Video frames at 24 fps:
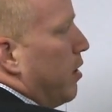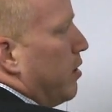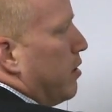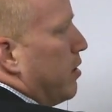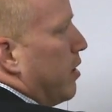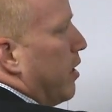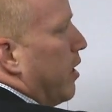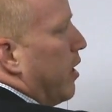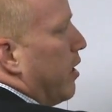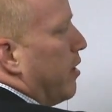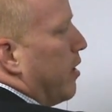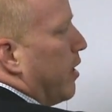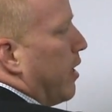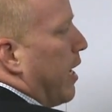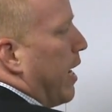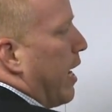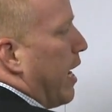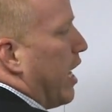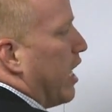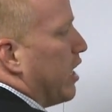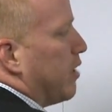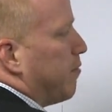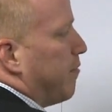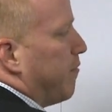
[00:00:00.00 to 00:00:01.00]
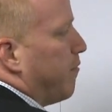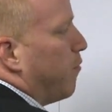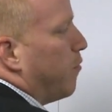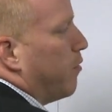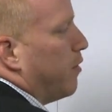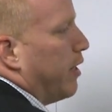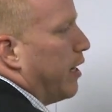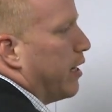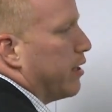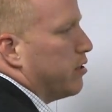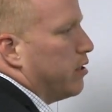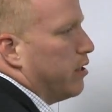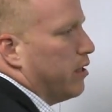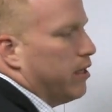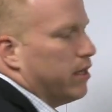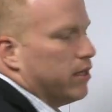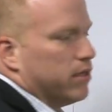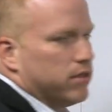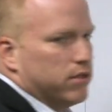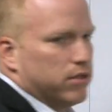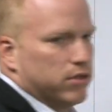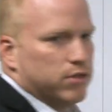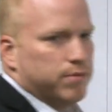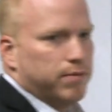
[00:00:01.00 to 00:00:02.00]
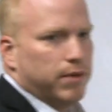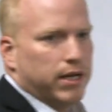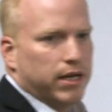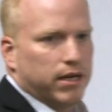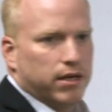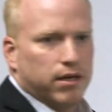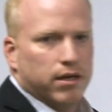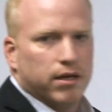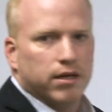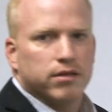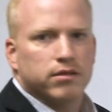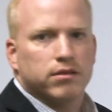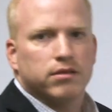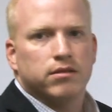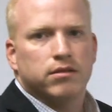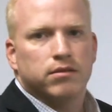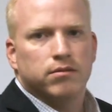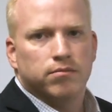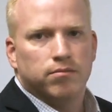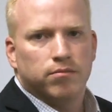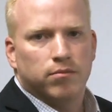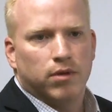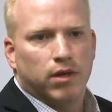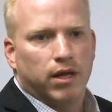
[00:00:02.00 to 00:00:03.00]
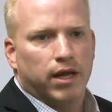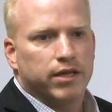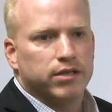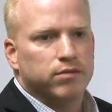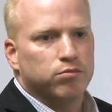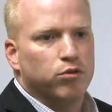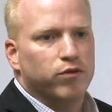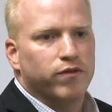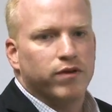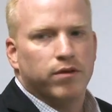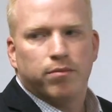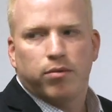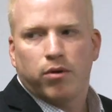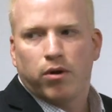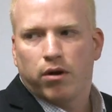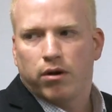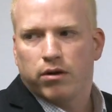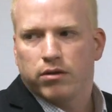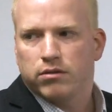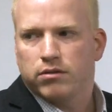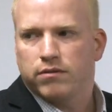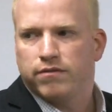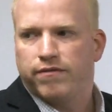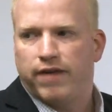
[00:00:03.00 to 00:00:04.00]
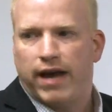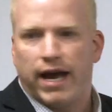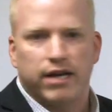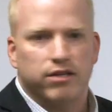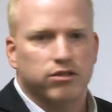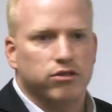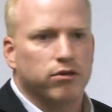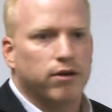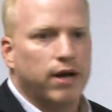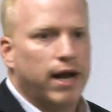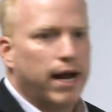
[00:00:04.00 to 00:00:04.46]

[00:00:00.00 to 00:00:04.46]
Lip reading: to hit the cache before it actually hits the spinning disks. Less moving parts, faster